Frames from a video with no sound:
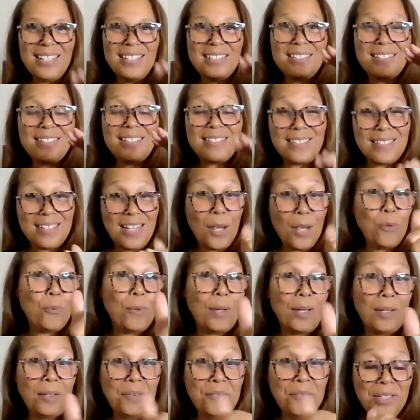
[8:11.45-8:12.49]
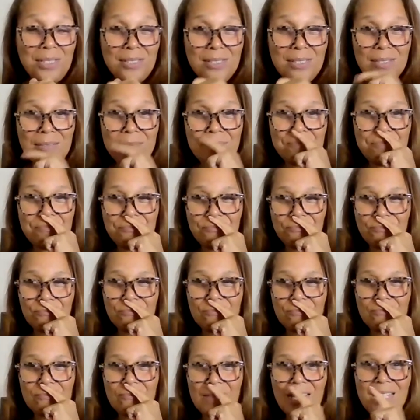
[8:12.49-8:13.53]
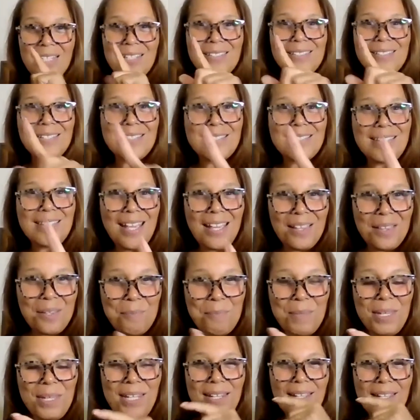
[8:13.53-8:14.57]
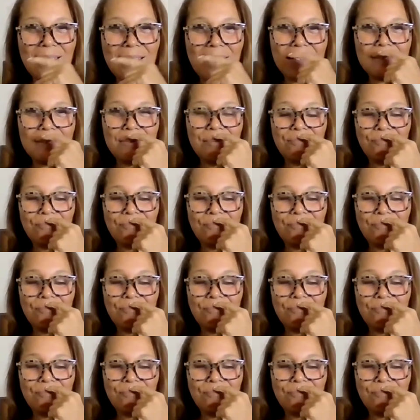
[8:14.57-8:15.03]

to stay relevant, stay in the media,